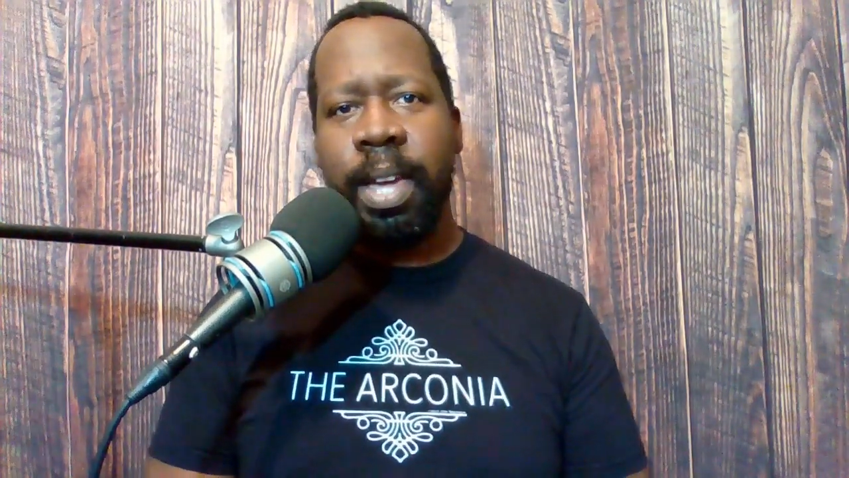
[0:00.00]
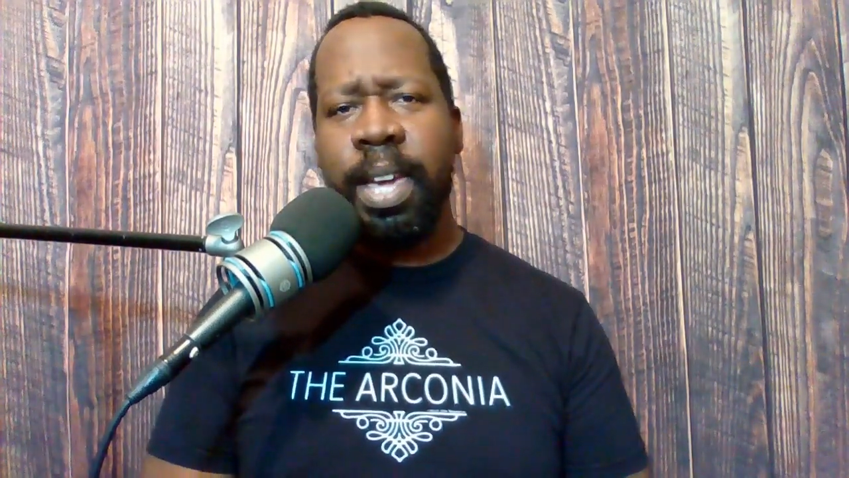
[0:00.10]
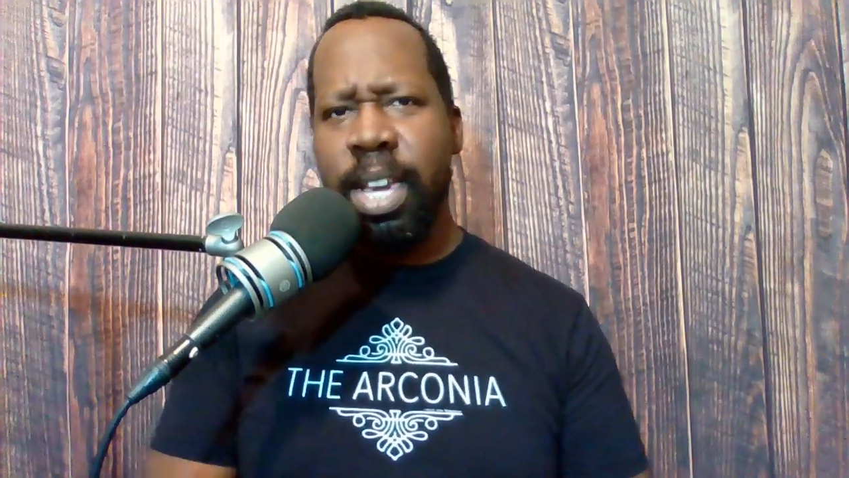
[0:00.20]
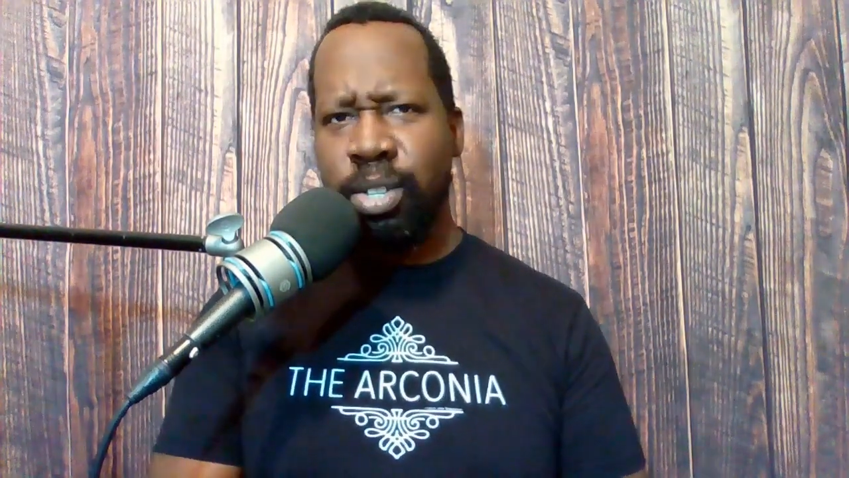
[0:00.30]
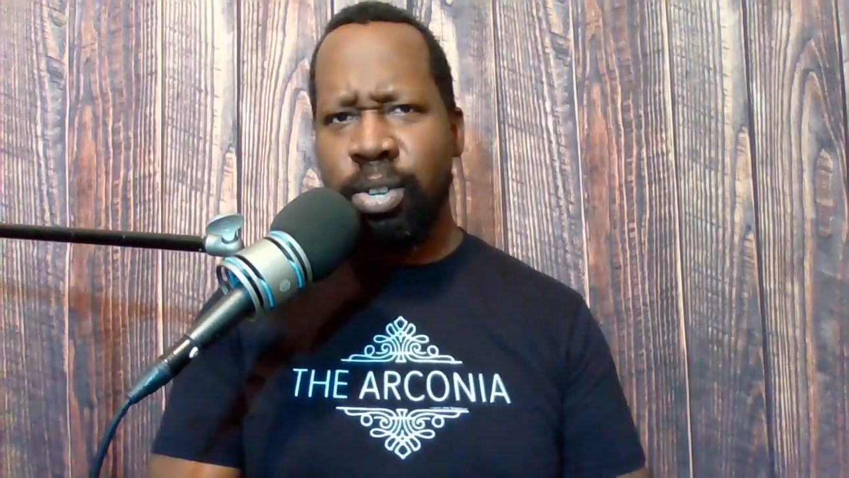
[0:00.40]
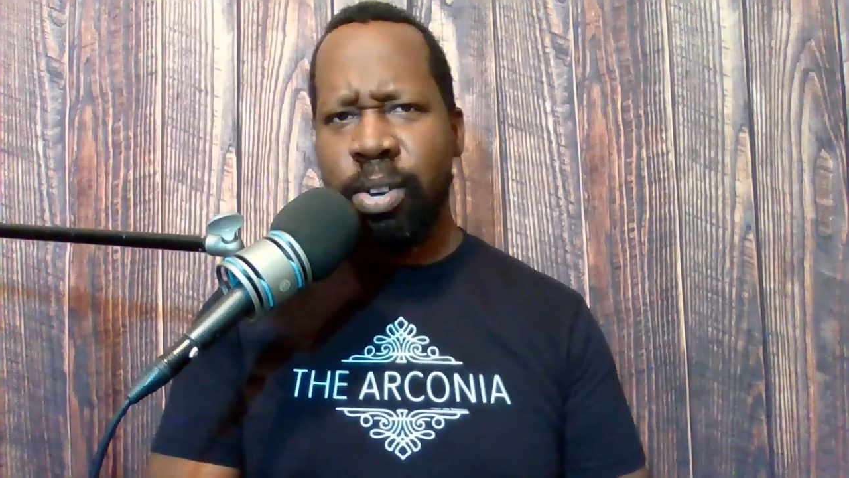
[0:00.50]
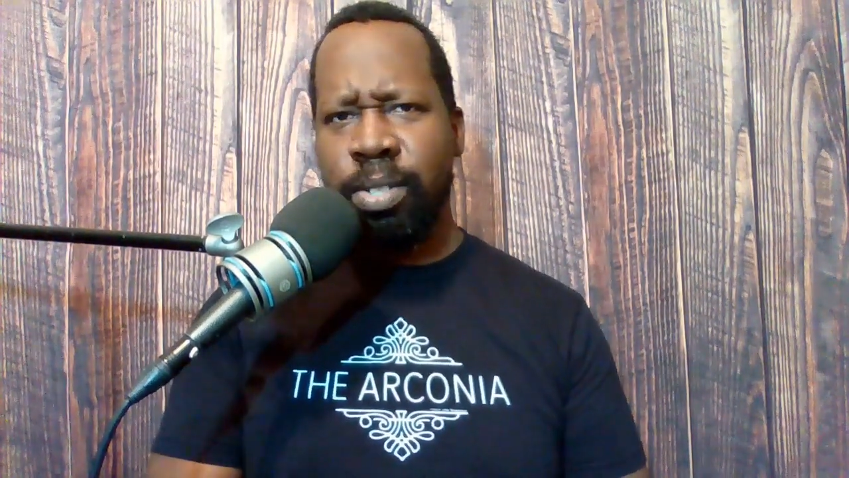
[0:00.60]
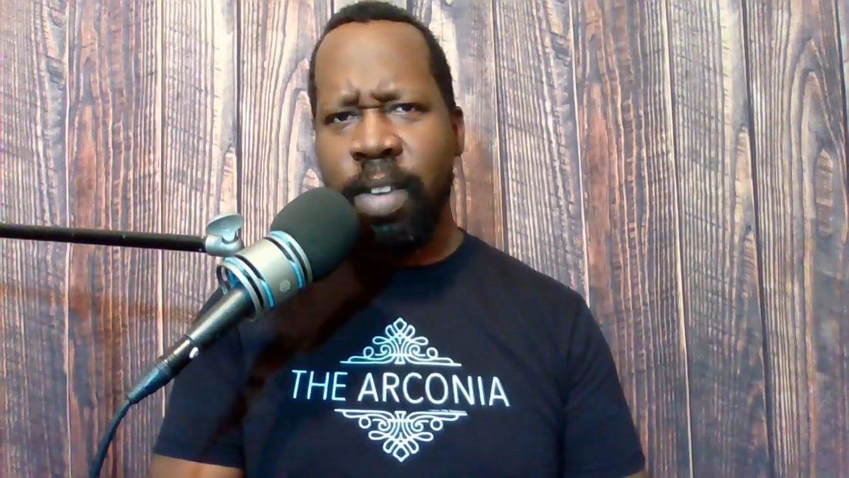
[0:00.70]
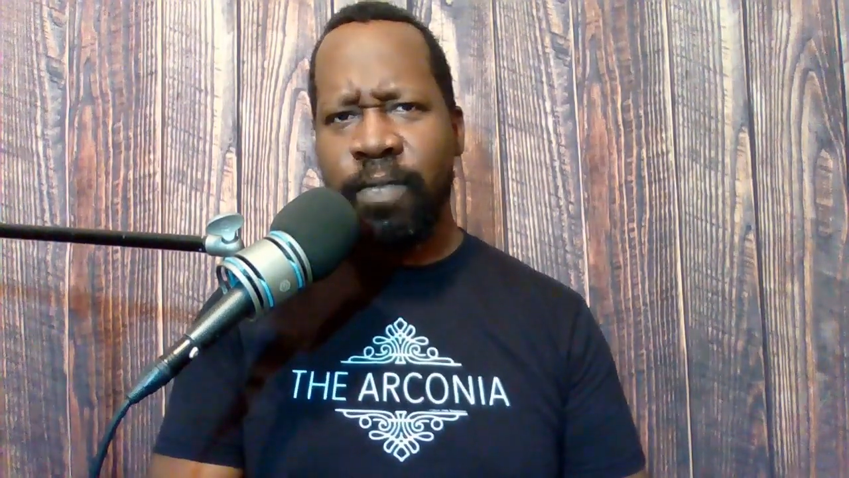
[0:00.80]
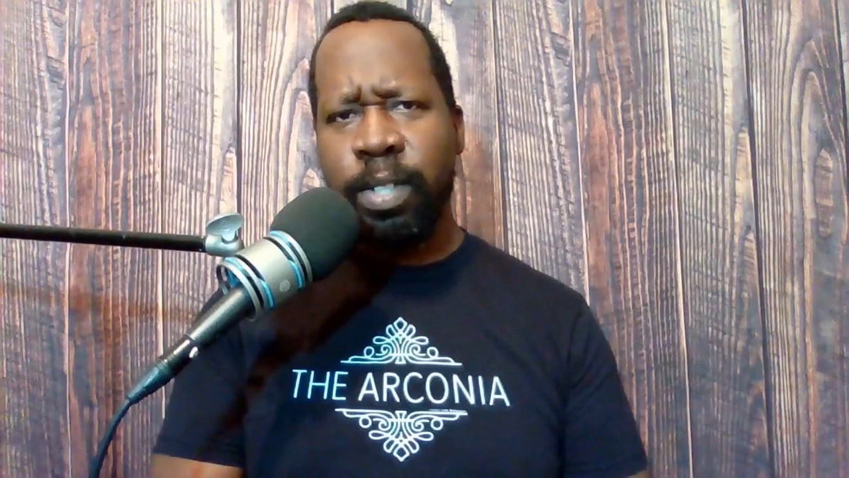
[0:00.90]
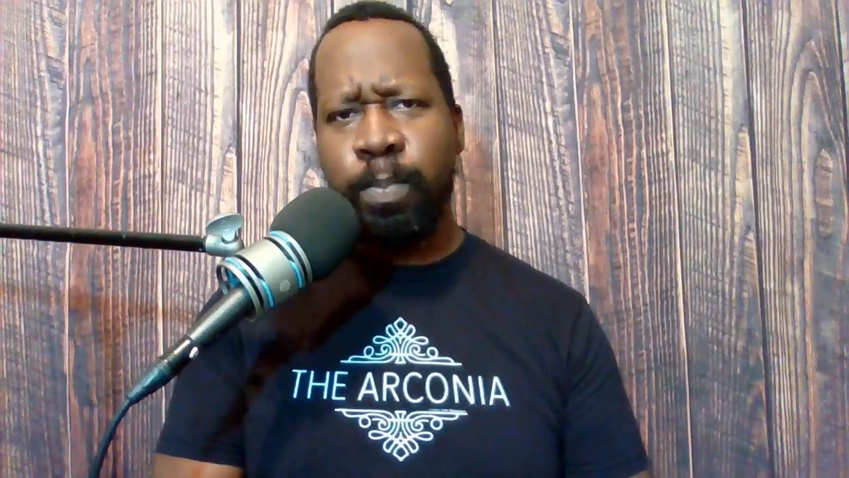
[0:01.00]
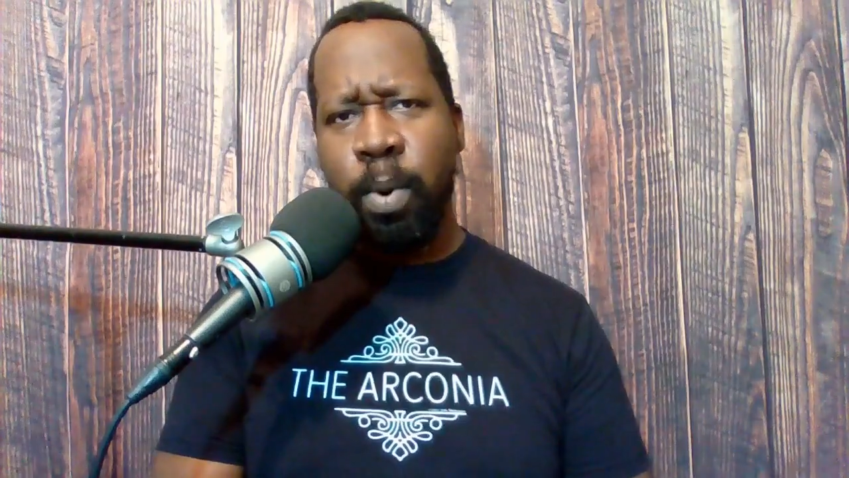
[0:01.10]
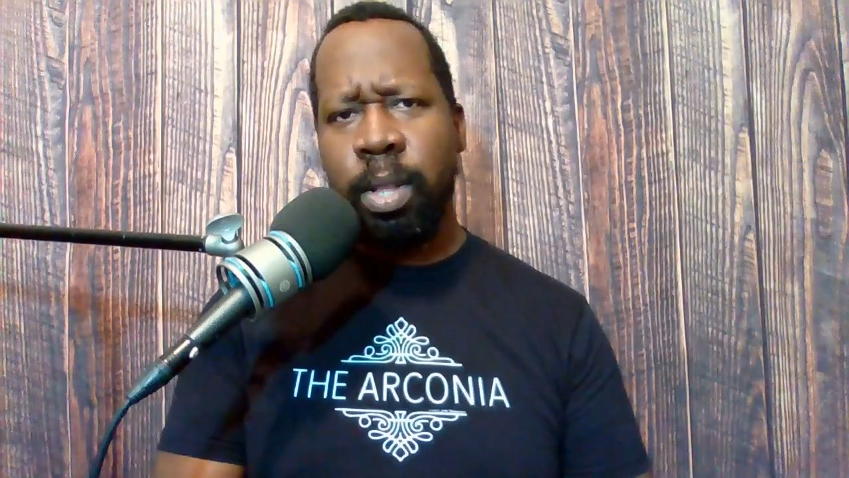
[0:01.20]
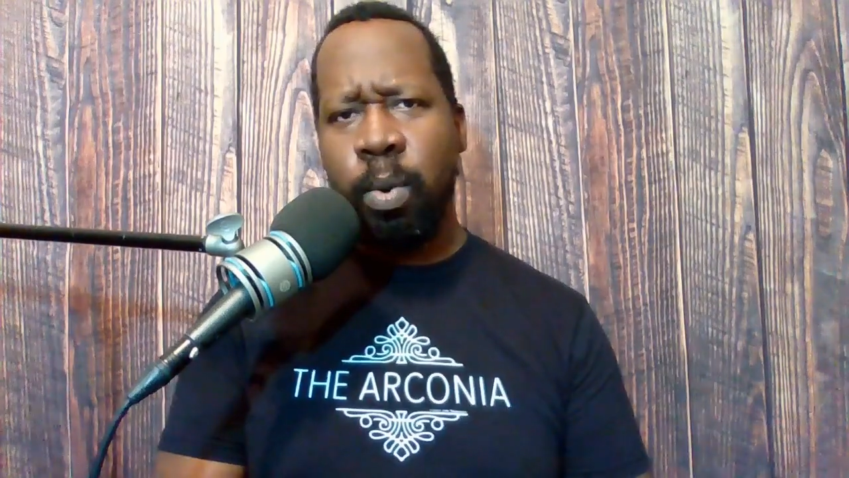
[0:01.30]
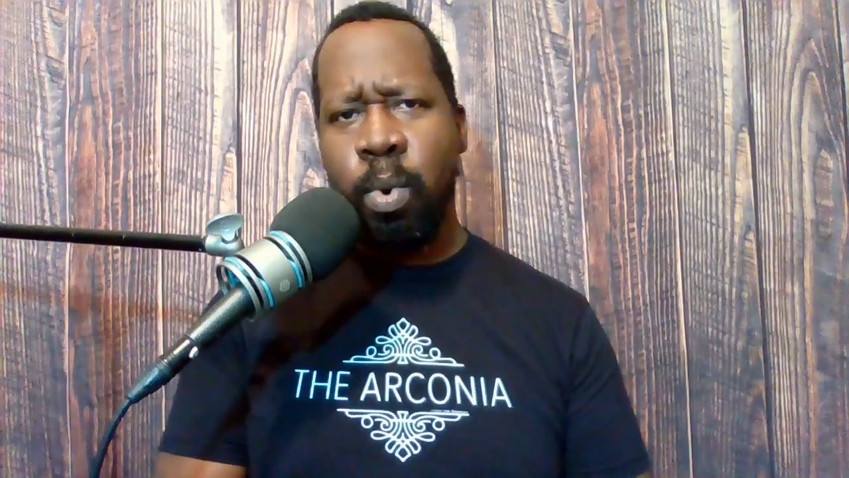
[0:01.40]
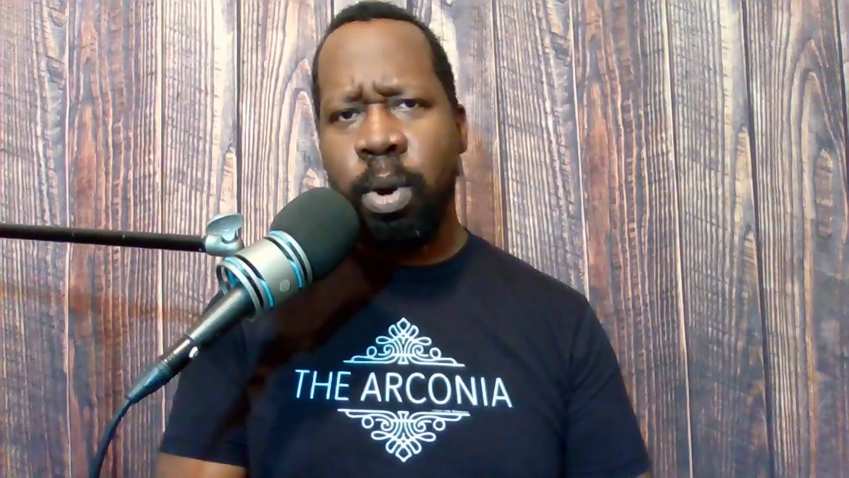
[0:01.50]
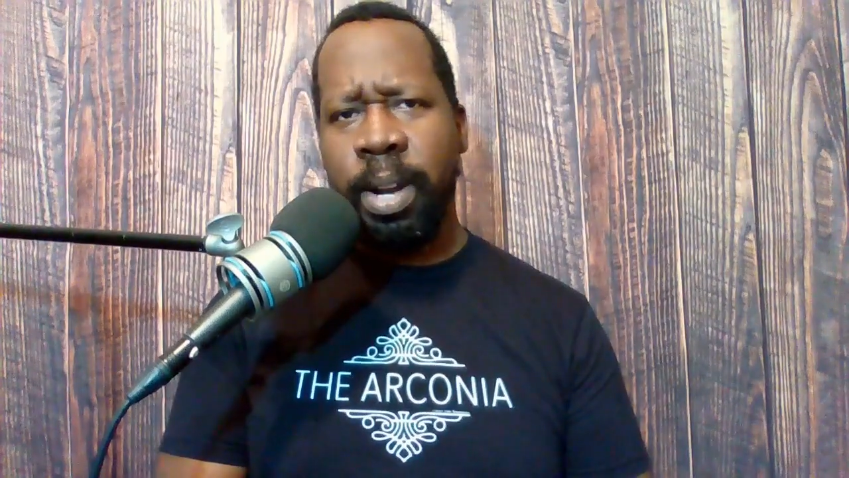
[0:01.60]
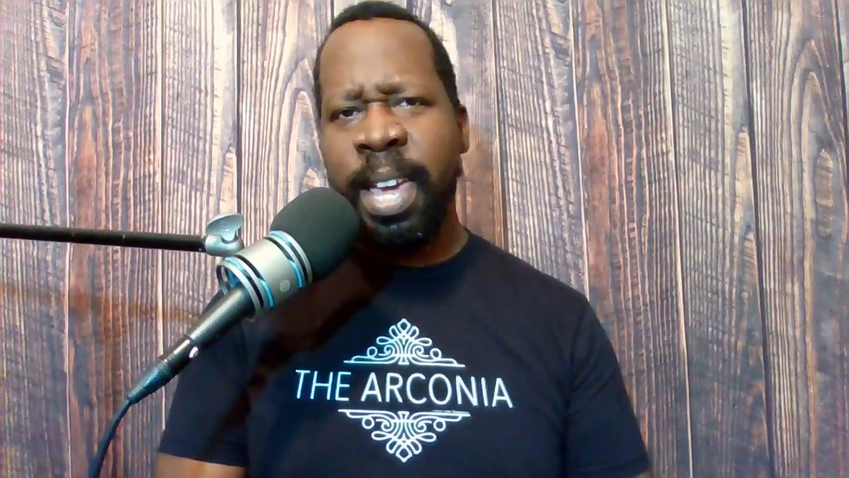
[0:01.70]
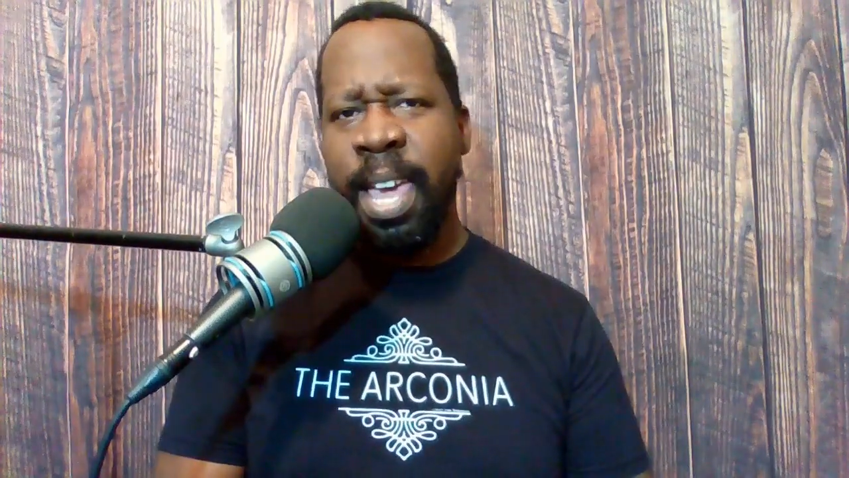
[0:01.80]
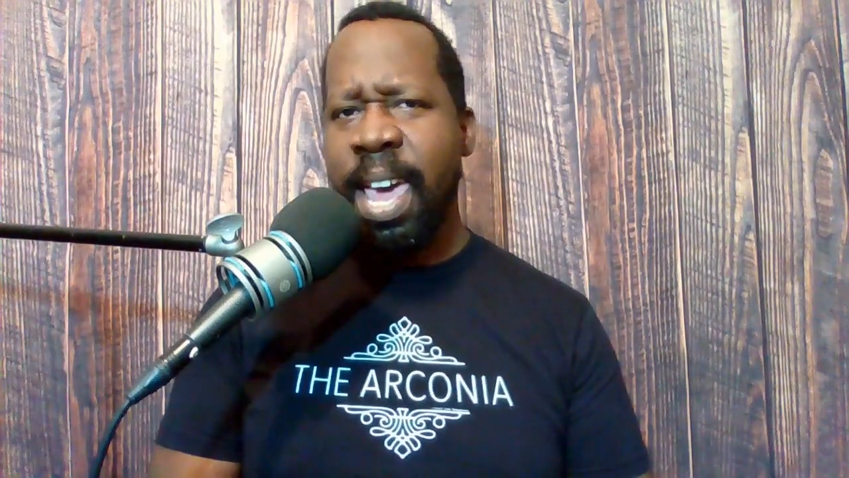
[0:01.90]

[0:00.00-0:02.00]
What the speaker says: Issue yourself a spoiler warning